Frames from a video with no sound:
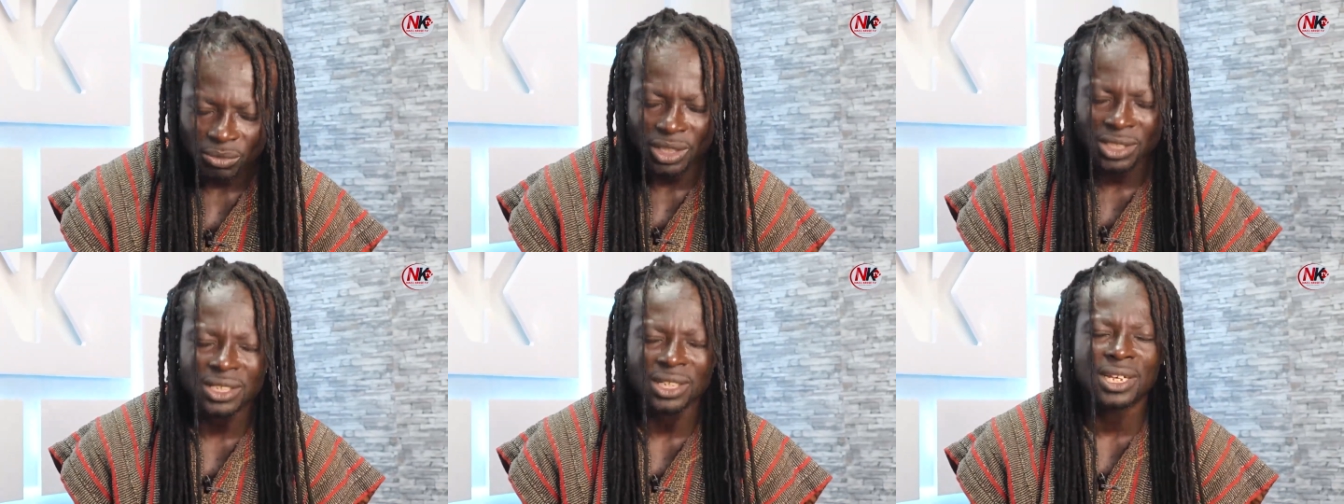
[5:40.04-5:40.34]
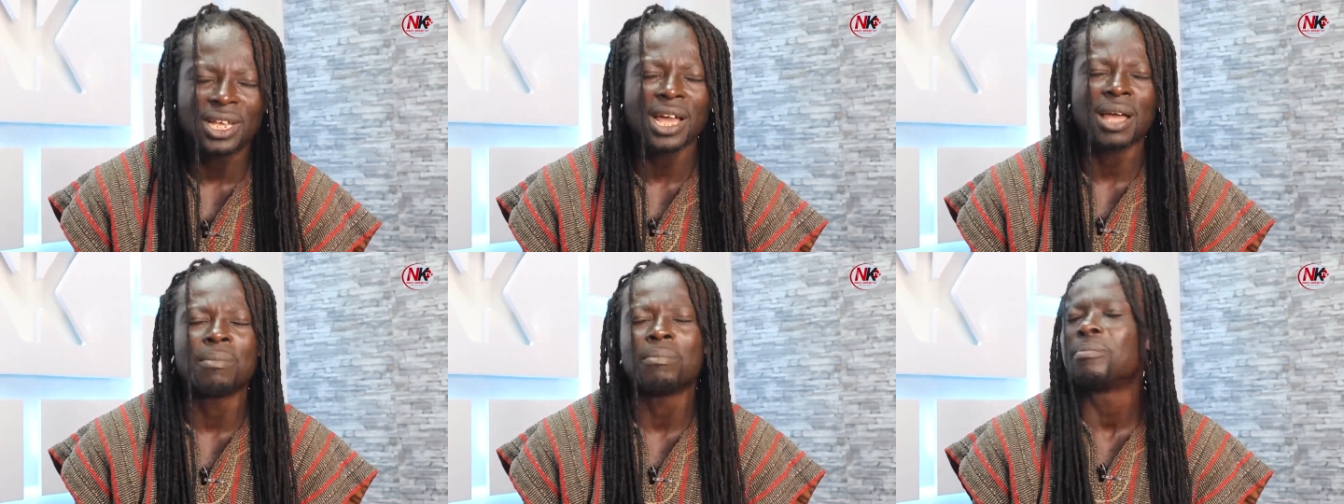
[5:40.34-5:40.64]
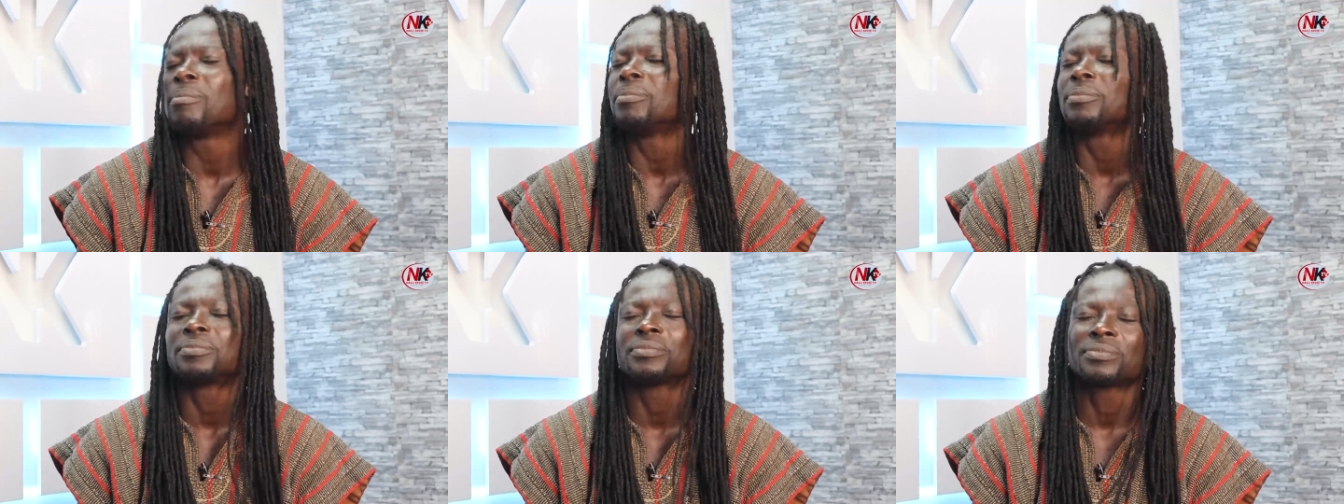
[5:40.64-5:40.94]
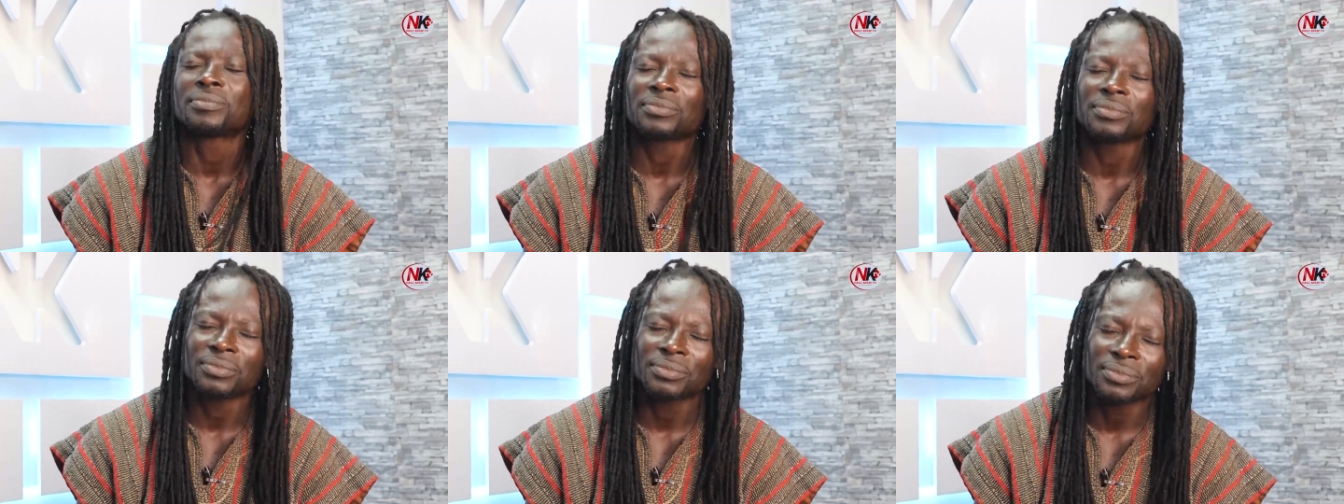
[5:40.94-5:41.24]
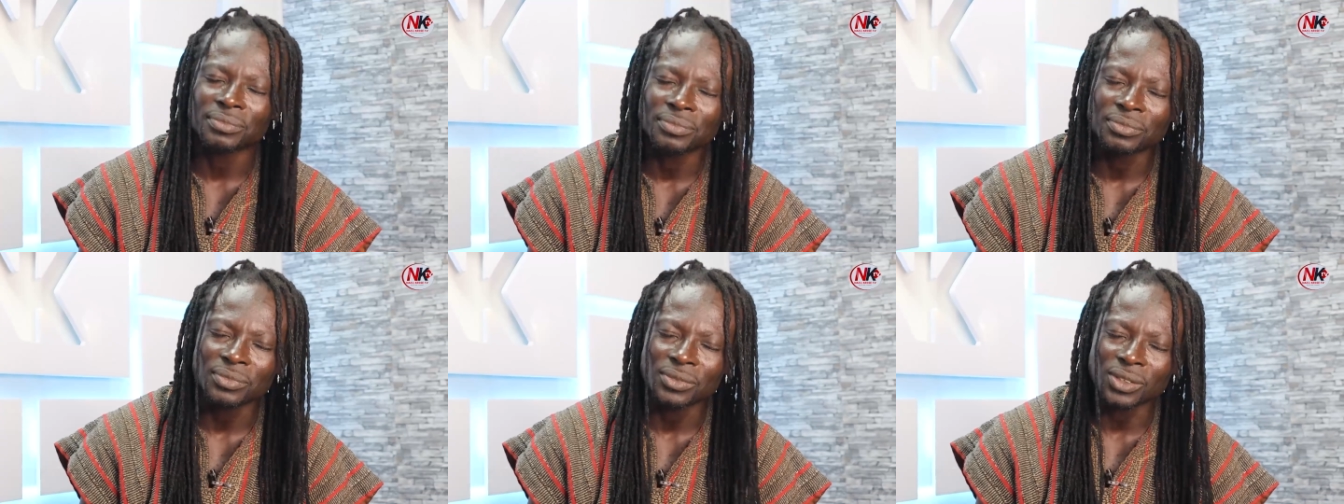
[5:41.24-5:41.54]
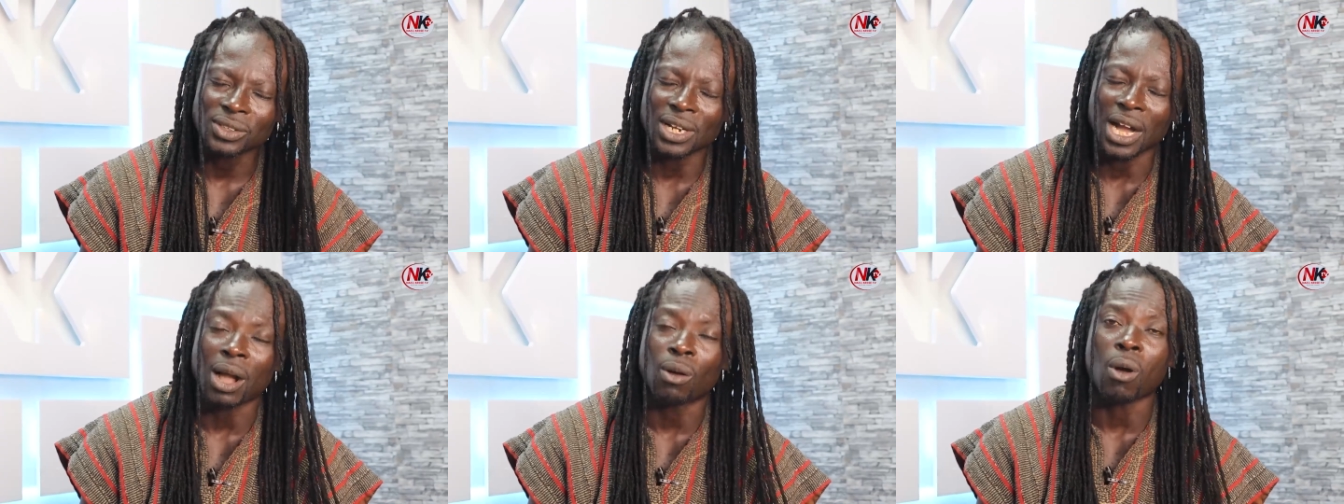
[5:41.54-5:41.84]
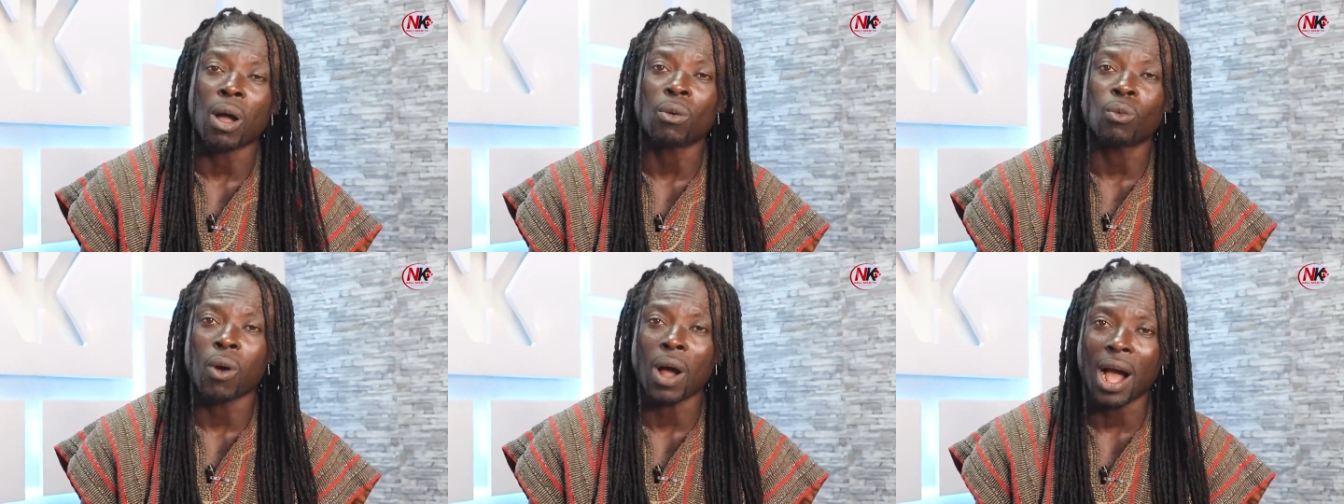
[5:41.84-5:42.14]
Metikem
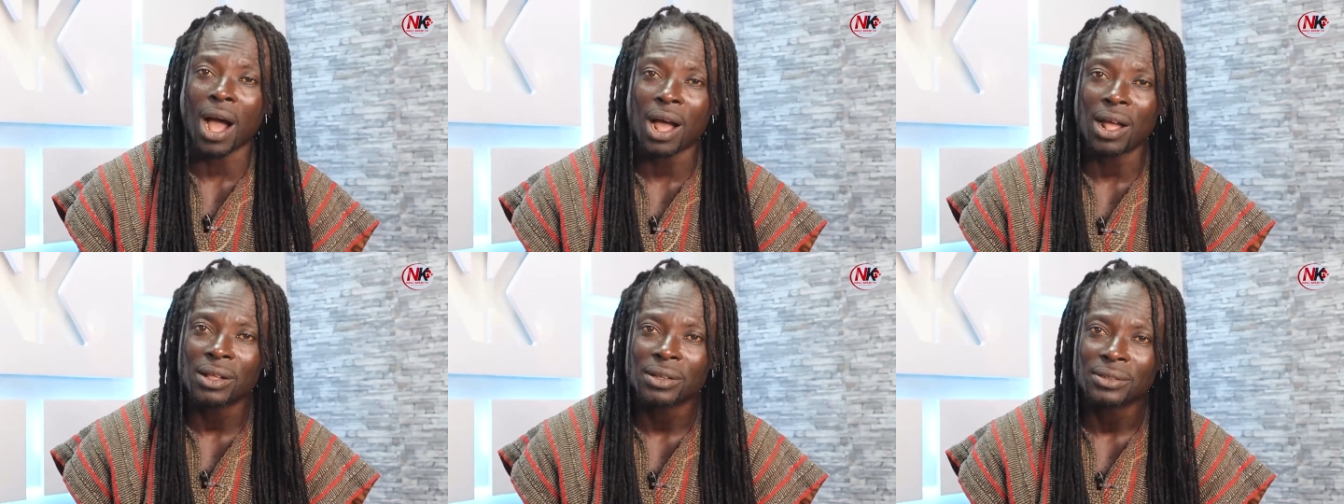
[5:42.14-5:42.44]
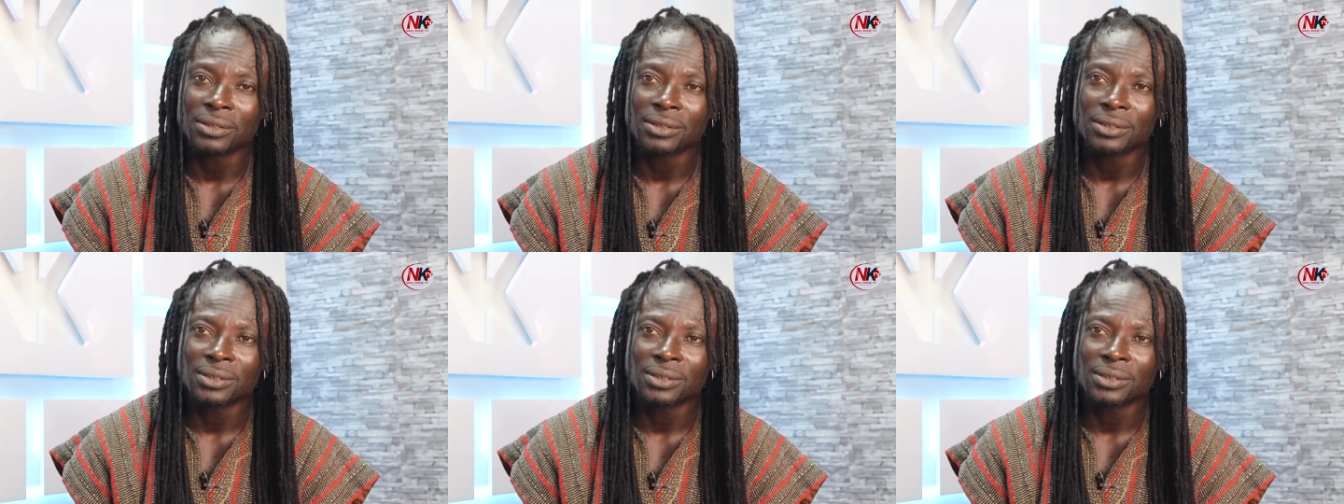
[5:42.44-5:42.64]
akwankwa